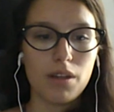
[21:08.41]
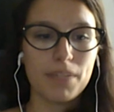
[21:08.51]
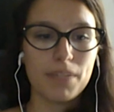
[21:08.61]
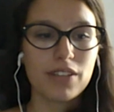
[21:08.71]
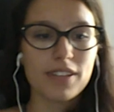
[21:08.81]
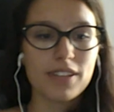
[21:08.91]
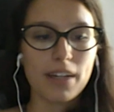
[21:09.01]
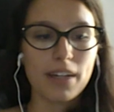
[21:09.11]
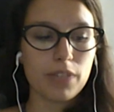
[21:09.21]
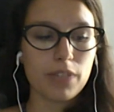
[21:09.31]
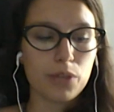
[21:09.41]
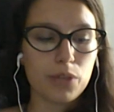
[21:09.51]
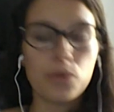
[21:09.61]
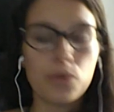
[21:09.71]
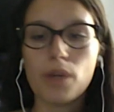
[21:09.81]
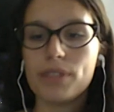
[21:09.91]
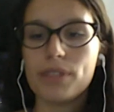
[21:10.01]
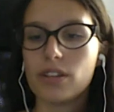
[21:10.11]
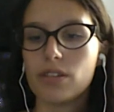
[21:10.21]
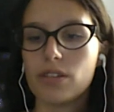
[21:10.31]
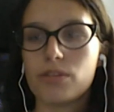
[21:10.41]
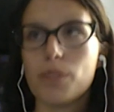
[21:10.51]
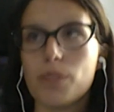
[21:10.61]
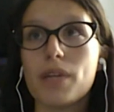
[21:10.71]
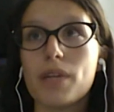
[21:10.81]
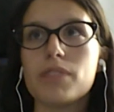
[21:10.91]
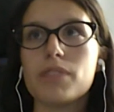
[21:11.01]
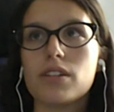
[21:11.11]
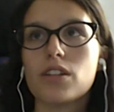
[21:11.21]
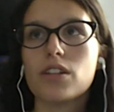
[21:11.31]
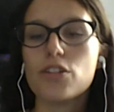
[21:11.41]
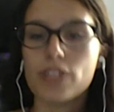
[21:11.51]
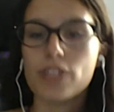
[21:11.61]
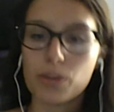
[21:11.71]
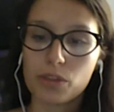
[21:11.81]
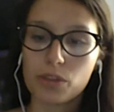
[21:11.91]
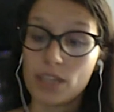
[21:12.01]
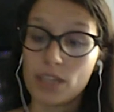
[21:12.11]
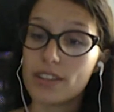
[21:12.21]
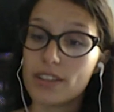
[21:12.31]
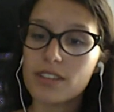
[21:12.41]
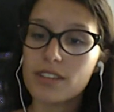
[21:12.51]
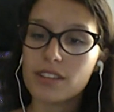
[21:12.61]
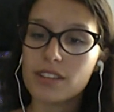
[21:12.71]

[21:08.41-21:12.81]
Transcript: because they grew up sometimes in a culture that was racist,